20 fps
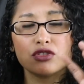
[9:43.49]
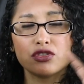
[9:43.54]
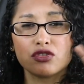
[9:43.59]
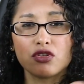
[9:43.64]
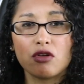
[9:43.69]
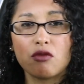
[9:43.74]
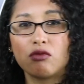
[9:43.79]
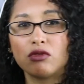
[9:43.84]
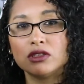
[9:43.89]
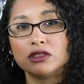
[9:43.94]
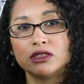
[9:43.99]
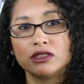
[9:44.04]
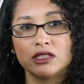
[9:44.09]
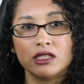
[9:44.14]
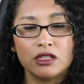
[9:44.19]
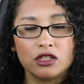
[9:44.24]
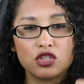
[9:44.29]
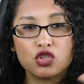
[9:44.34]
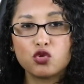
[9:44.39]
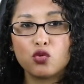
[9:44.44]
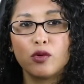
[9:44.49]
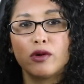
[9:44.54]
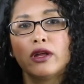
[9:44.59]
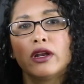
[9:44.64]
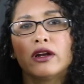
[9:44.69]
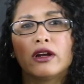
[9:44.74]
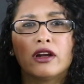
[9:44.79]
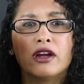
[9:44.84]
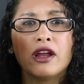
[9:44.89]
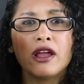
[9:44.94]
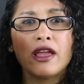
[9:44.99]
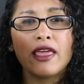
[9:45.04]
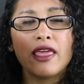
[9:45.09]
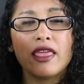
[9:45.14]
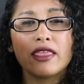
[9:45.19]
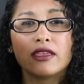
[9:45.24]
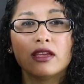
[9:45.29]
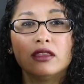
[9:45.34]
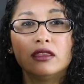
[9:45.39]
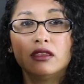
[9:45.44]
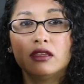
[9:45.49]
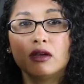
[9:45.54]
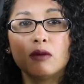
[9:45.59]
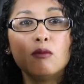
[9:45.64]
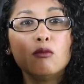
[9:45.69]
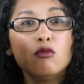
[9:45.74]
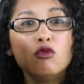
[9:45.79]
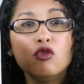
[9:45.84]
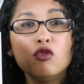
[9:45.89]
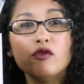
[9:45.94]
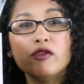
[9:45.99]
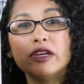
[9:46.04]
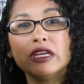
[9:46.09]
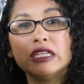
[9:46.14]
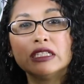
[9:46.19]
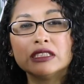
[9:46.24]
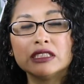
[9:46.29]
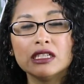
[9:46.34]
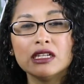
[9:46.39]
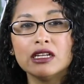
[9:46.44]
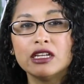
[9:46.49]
so it was in a Twitter, that the movies,